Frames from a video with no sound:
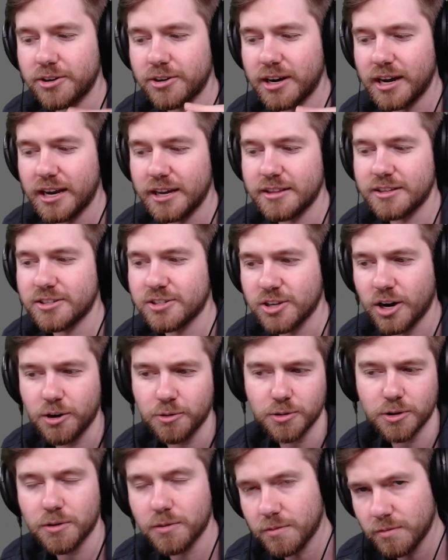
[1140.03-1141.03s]
and the
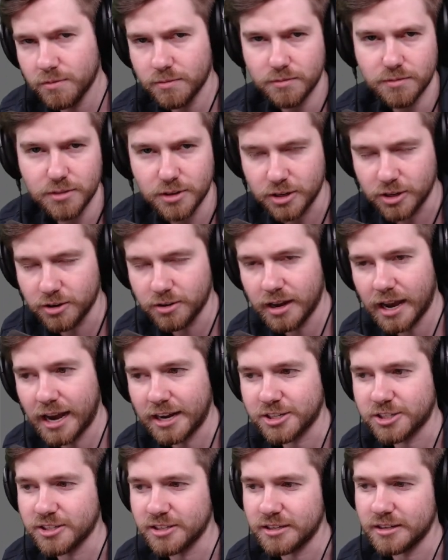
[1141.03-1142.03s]
Stalwart, you know,
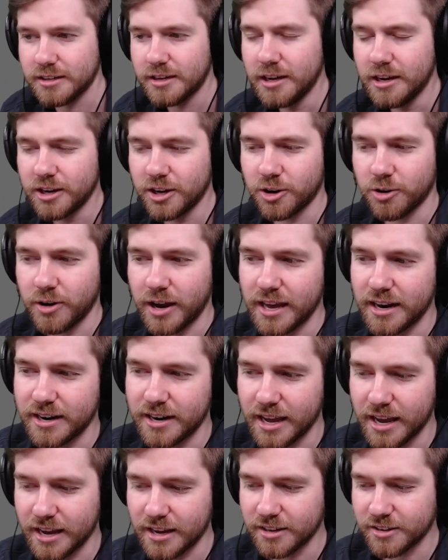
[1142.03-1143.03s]
actually go hand in
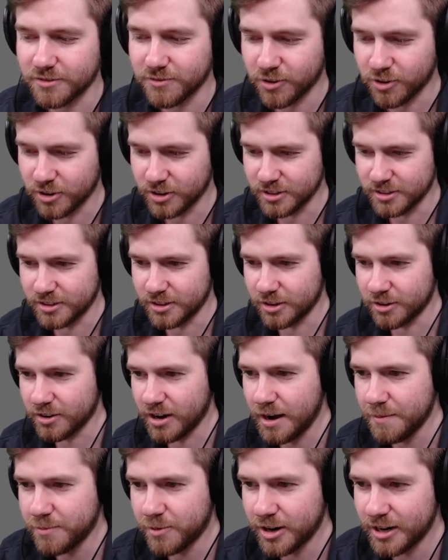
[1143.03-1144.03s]
hand as far as their
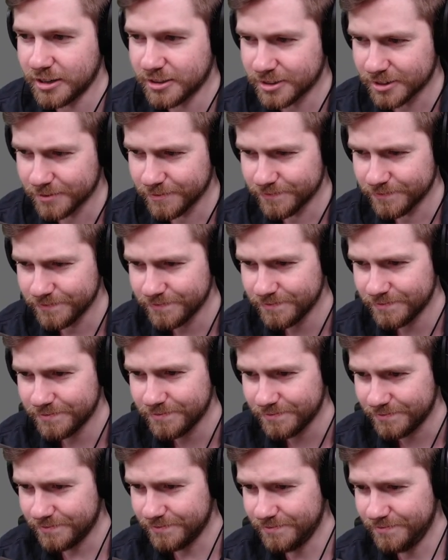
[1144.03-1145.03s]
upgrades
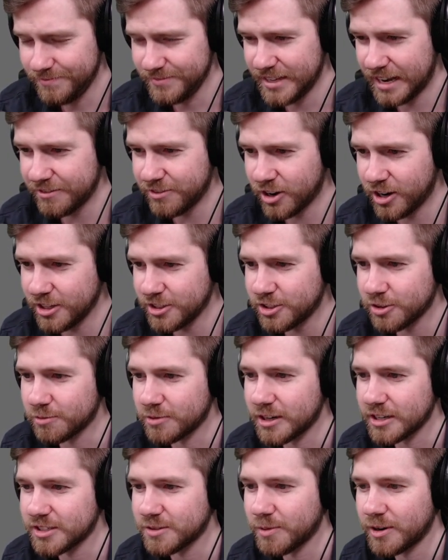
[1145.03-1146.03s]
have gone, so we're
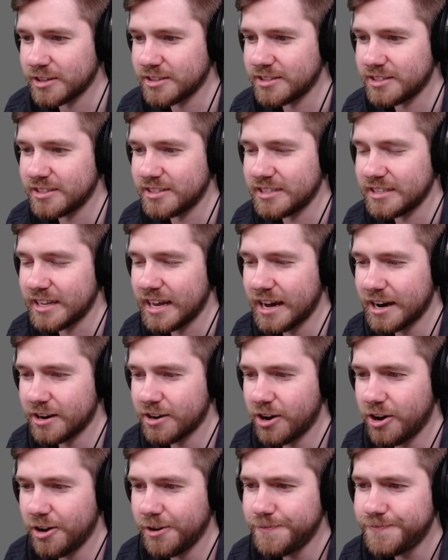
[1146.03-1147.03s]
not surprised to see that at
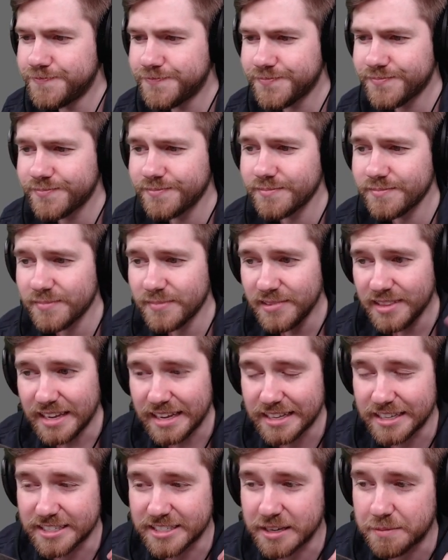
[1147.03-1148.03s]
all.
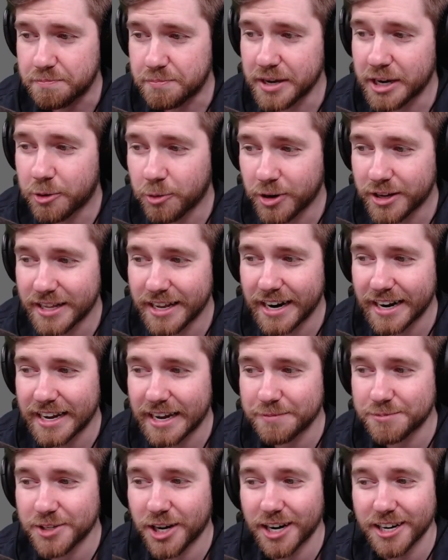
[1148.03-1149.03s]
This is a big one that I
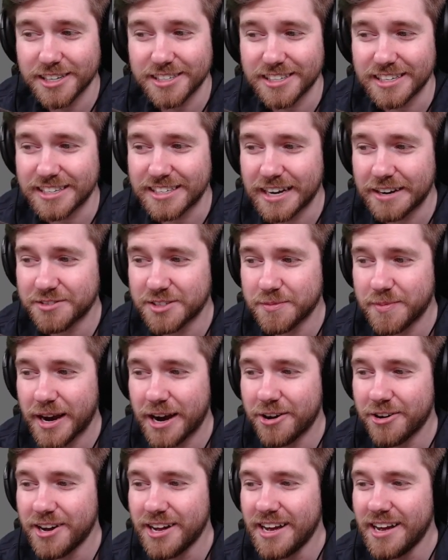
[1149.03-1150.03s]
kept talking to the devs about.